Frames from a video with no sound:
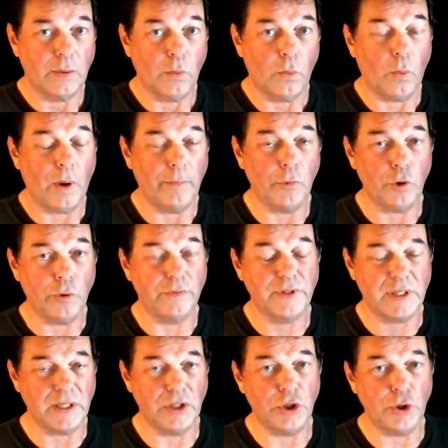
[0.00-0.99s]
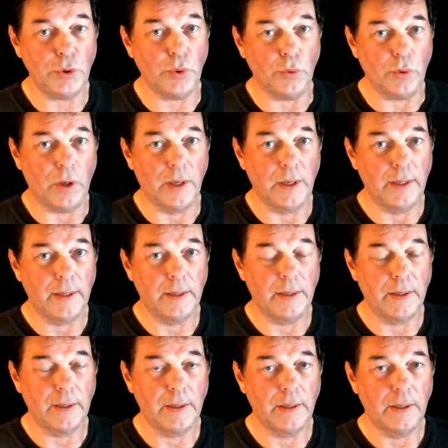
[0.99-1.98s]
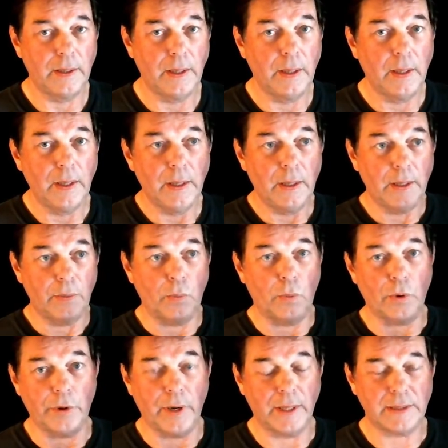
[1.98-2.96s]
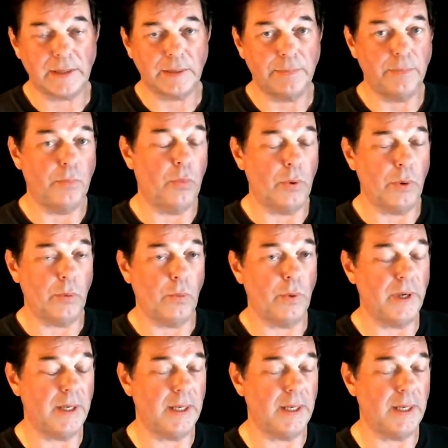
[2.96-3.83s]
what moves to do. We